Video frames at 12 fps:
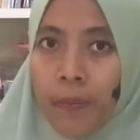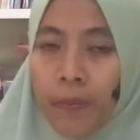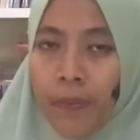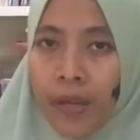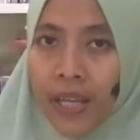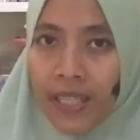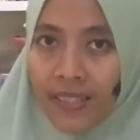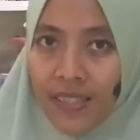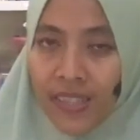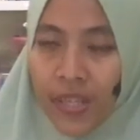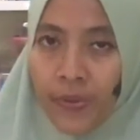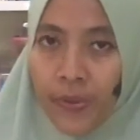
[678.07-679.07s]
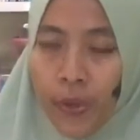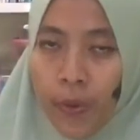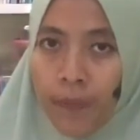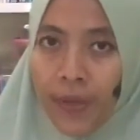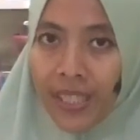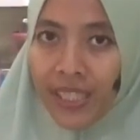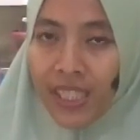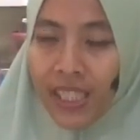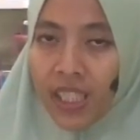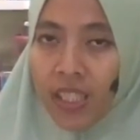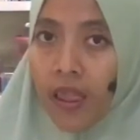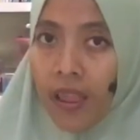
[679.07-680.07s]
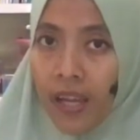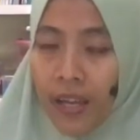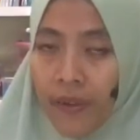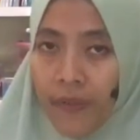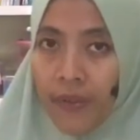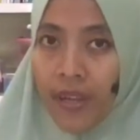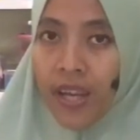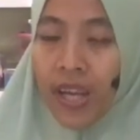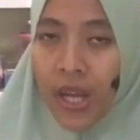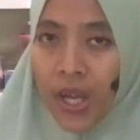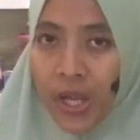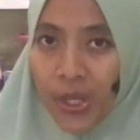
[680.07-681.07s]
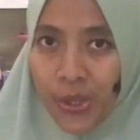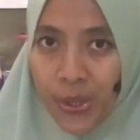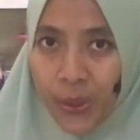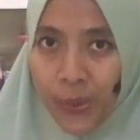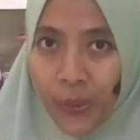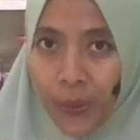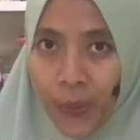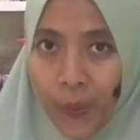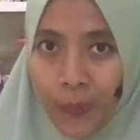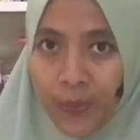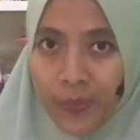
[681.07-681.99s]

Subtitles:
exercise or practical life at your home.